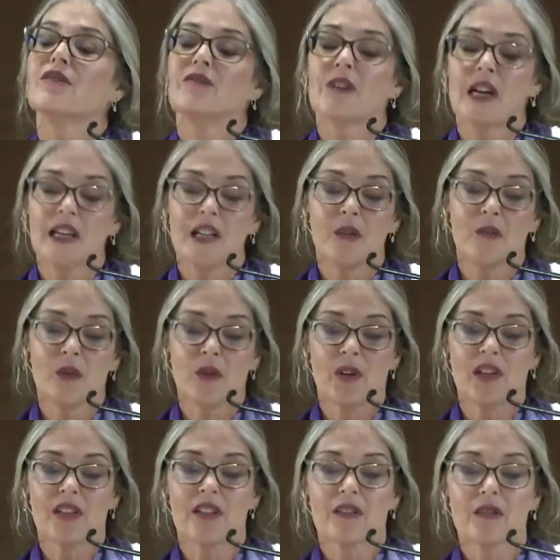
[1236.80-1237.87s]
the fine
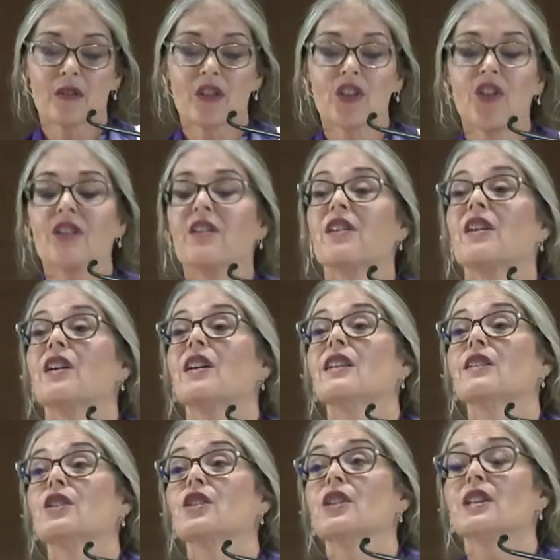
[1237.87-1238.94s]
points of Christian
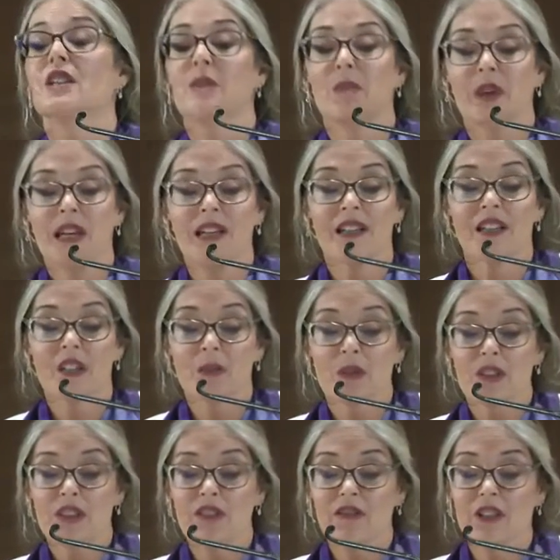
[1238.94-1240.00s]
theology, debating
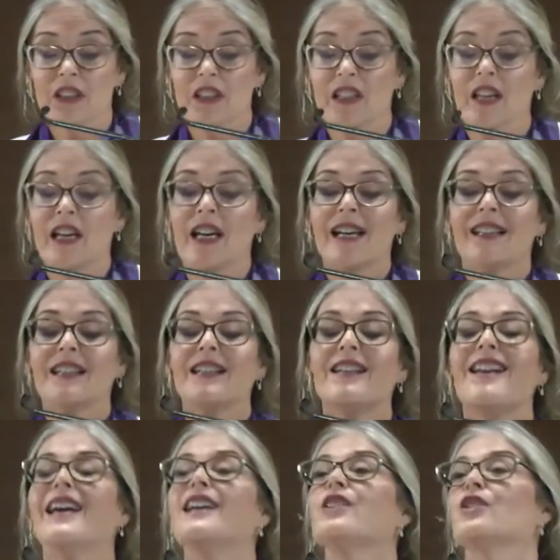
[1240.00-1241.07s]
specifically the
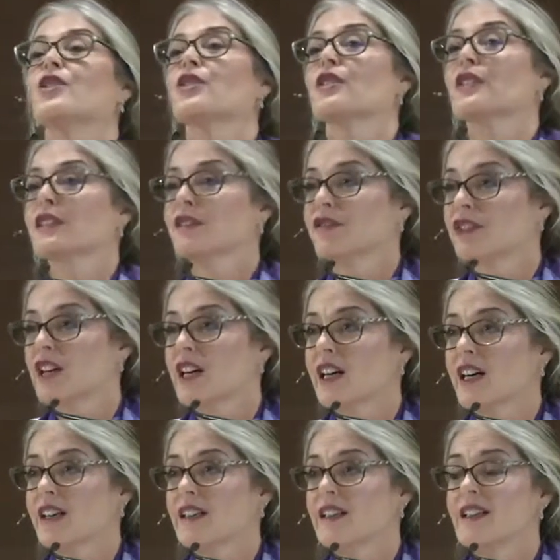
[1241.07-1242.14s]
nature of God.
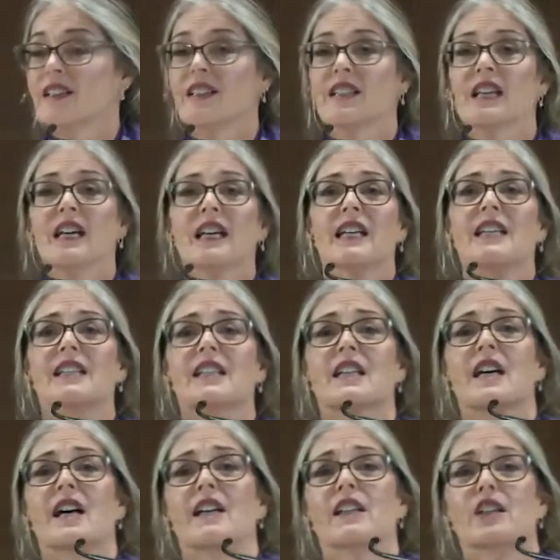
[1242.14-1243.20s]
Is
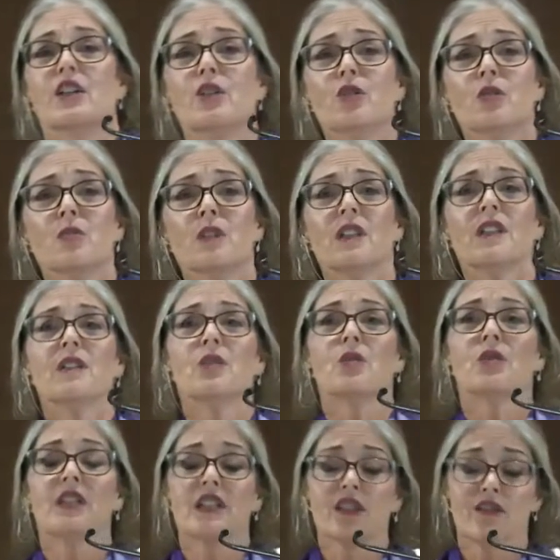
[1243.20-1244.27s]
God
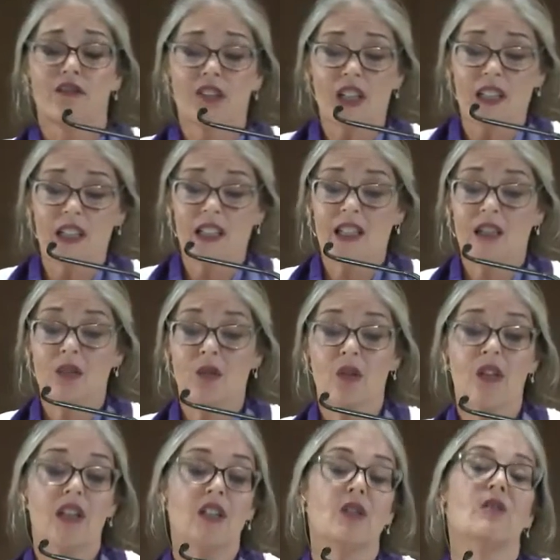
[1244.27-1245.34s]
human or divine or
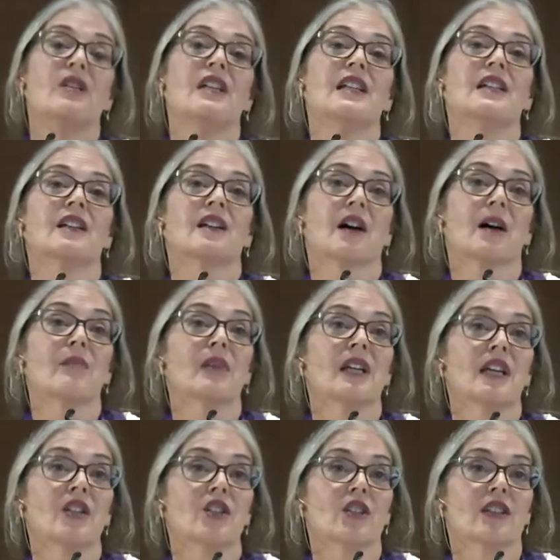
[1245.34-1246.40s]
a unique
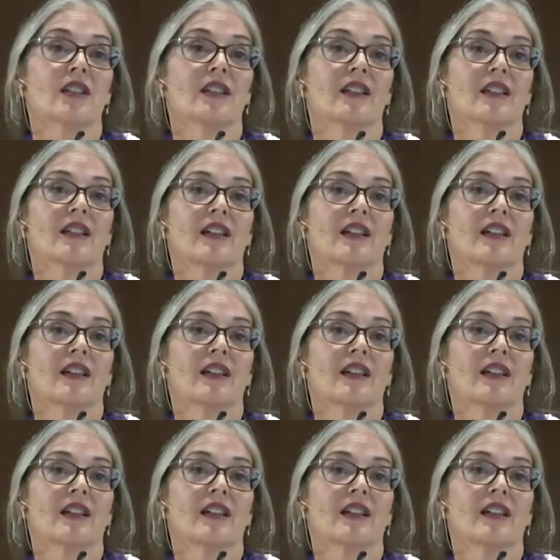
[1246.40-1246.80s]
combination?